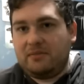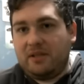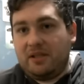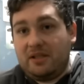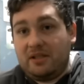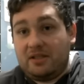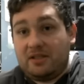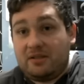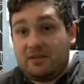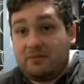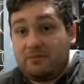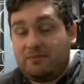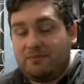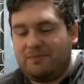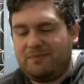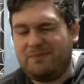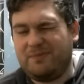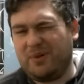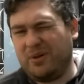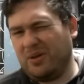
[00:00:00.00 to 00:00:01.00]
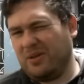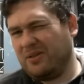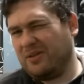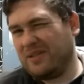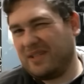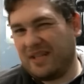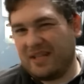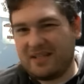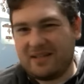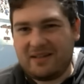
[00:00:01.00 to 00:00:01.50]
mini
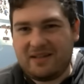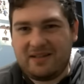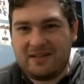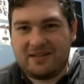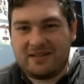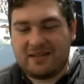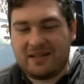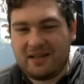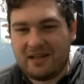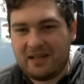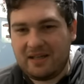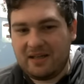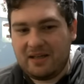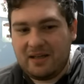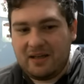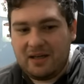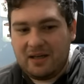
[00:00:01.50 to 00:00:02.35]
spoilers, I guess, on that side.